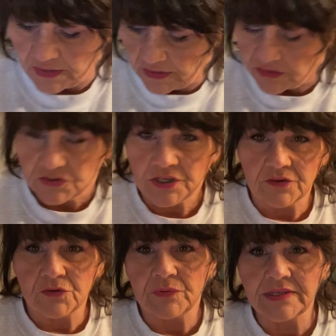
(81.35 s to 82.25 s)
So
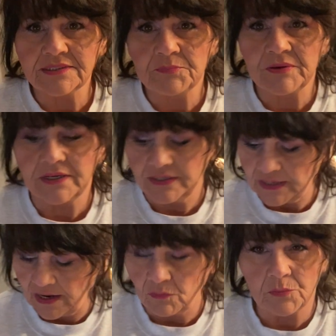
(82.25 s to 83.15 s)
the recipe,
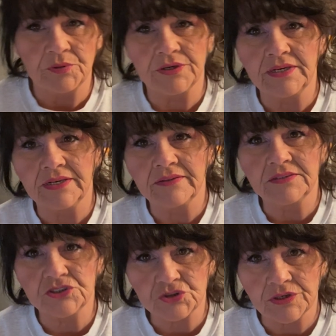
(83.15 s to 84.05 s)
I will put it in the
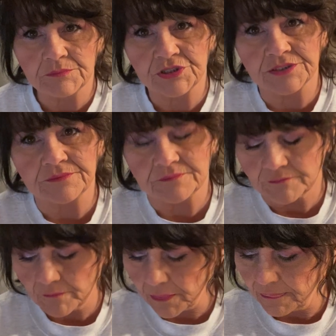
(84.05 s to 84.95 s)
description.
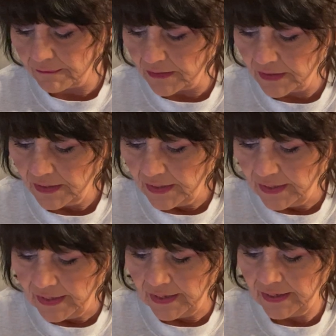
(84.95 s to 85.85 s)

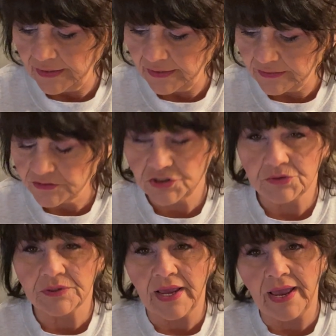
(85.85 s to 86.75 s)
And it is
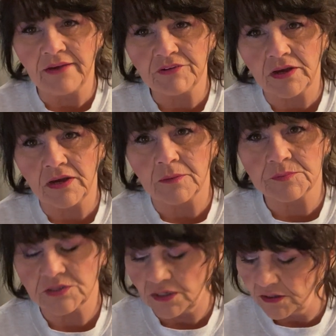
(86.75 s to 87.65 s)
2.5
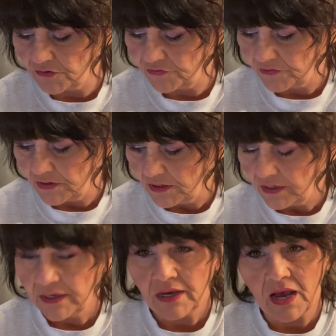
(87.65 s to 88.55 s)
cups of
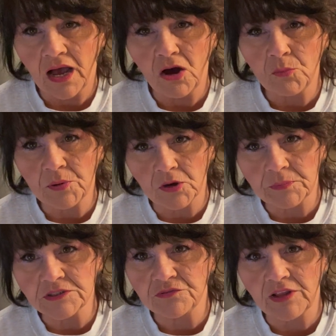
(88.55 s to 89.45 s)

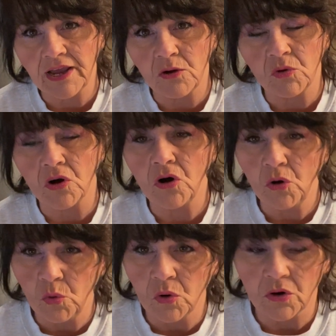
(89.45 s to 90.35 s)
all-purpose flour,
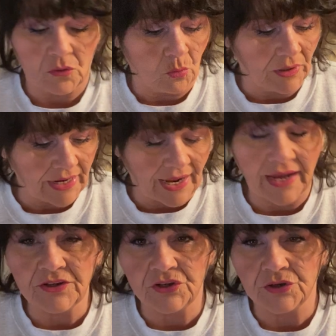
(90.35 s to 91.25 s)
or what I
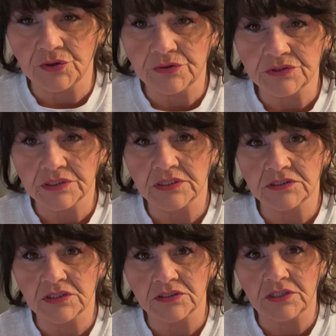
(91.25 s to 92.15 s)
use is
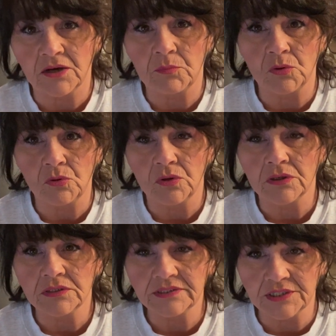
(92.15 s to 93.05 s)
00
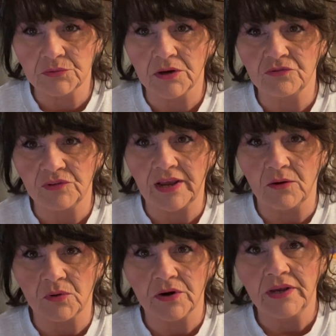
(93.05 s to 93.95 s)

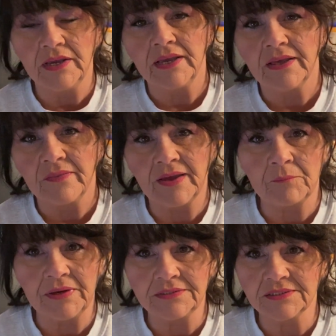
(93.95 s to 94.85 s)
flour. That
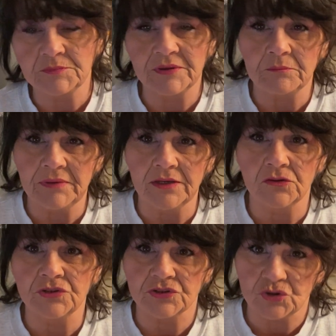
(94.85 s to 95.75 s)
means it's been
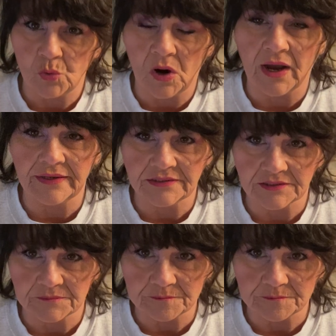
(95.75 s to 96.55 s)
milled twice.